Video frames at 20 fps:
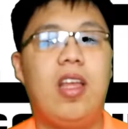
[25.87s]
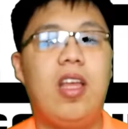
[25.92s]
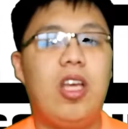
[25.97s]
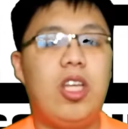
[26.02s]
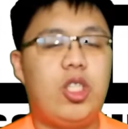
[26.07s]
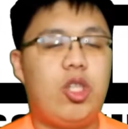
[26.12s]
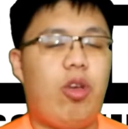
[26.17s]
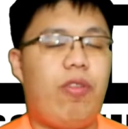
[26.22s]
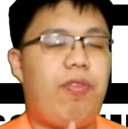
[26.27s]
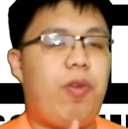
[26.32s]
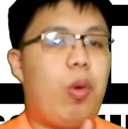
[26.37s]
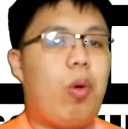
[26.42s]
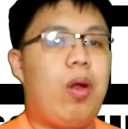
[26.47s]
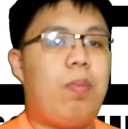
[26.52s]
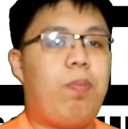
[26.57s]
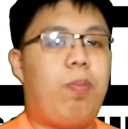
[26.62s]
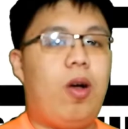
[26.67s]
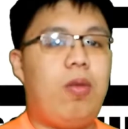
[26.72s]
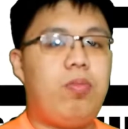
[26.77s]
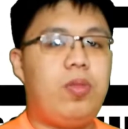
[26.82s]
So if you want
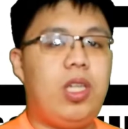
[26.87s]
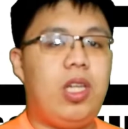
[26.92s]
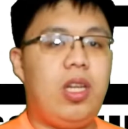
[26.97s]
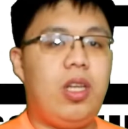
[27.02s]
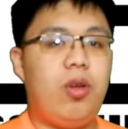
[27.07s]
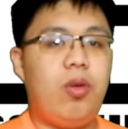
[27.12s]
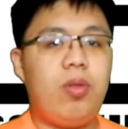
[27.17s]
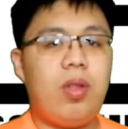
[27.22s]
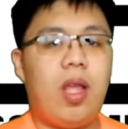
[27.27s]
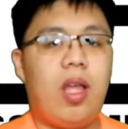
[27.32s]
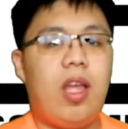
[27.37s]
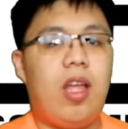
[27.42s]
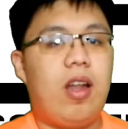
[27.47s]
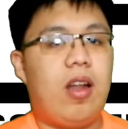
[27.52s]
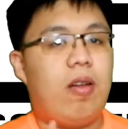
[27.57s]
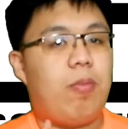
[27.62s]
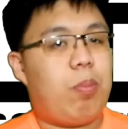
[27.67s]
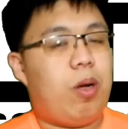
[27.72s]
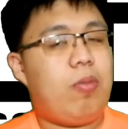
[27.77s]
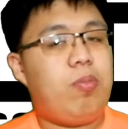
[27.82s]
PUBG loot,
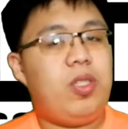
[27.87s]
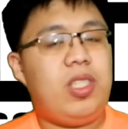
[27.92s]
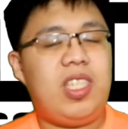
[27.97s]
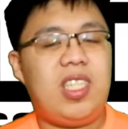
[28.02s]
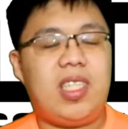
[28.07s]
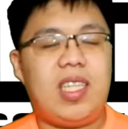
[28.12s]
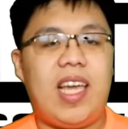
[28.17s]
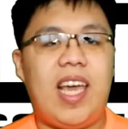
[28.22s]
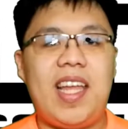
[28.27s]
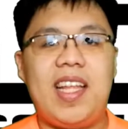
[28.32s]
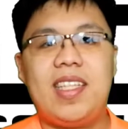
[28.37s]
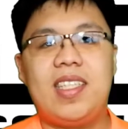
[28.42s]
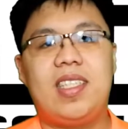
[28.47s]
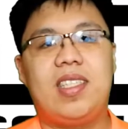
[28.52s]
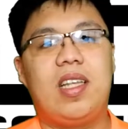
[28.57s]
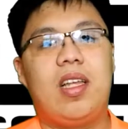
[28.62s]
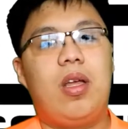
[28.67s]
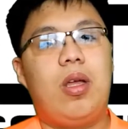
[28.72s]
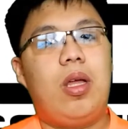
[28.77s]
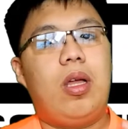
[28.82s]
PUBG
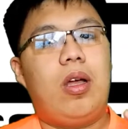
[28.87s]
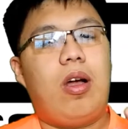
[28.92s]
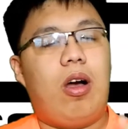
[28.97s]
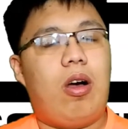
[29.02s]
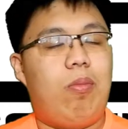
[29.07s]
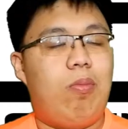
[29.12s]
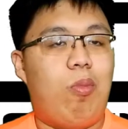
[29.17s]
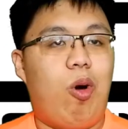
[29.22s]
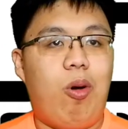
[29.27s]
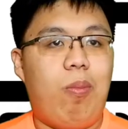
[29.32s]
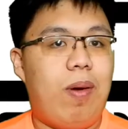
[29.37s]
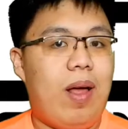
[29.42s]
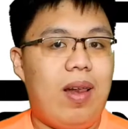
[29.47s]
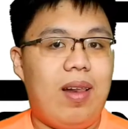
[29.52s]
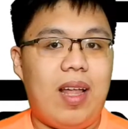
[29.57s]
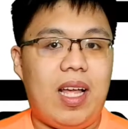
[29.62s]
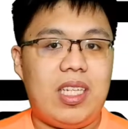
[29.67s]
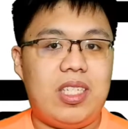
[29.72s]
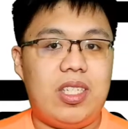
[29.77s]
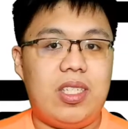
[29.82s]
skins, Mobile
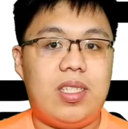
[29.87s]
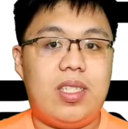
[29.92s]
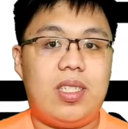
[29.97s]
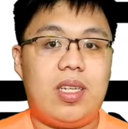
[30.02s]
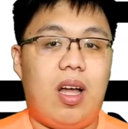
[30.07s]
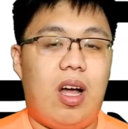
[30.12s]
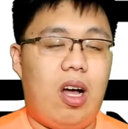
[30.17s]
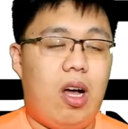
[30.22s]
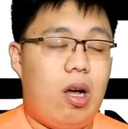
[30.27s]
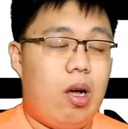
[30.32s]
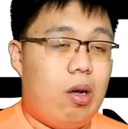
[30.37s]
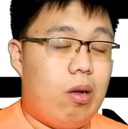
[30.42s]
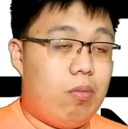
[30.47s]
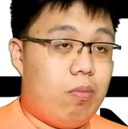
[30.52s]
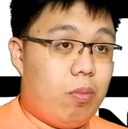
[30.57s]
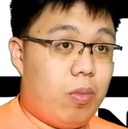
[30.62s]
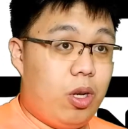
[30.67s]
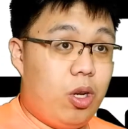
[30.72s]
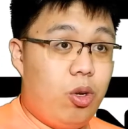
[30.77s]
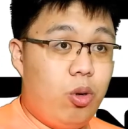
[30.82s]
Legends
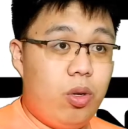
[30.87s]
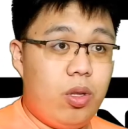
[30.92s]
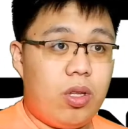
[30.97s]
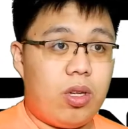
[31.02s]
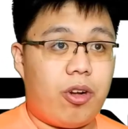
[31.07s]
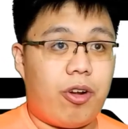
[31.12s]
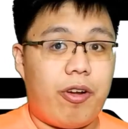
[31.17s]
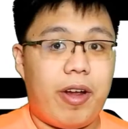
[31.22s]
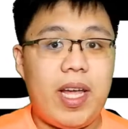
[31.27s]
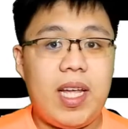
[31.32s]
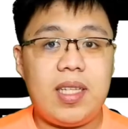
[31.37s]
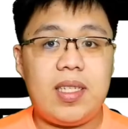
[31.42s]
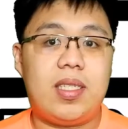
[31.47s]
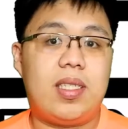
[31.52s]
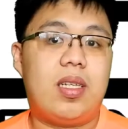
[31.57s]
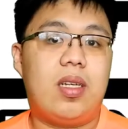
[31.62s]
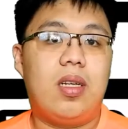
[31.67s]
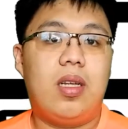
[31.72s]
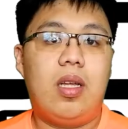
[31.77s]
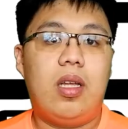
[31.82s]
loot
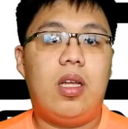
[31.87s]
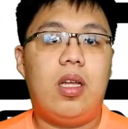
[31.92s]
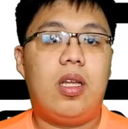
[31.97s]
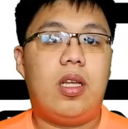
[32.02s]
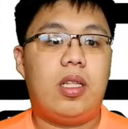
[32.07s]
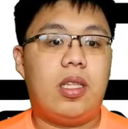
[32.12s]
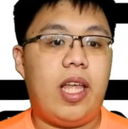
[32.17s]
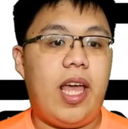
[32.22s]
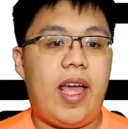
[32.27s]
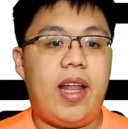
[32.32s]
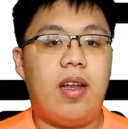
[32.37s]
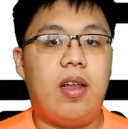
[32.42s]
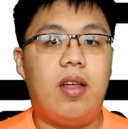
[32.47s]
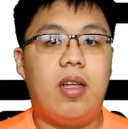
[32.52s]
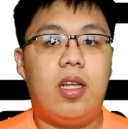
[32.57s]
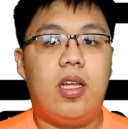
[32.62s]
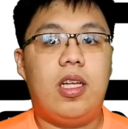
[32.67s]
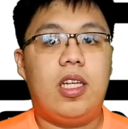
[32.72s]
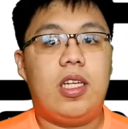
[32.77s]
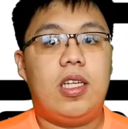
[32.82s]
crates, then
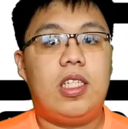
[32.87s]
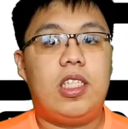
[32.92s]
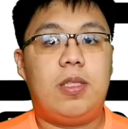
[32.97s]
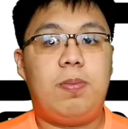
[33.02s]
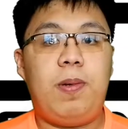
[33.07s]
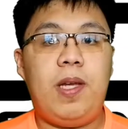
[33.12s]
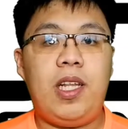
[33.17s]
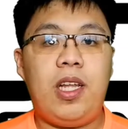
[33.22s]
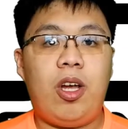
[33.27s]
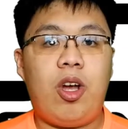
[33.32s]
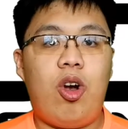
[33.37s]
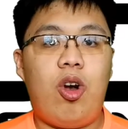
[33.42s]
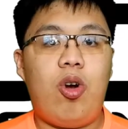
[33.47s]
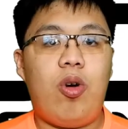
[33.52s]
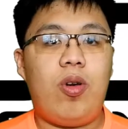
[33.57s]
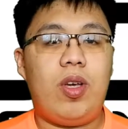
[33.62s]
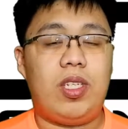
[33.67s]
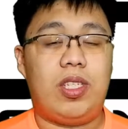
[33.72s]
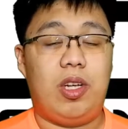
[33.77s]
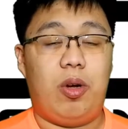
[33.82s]

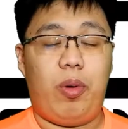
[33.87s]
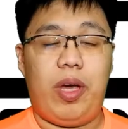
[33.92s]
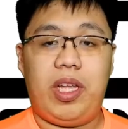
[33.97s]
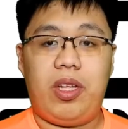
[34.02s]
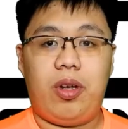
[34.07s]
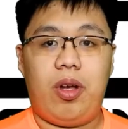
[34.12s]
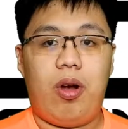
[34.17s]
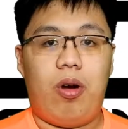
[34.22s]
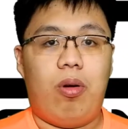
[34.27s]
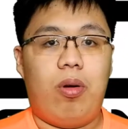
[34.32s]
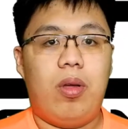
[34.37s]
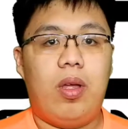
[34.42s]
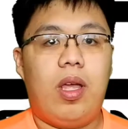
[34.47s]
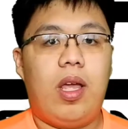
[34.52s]
speedyco is the way to go.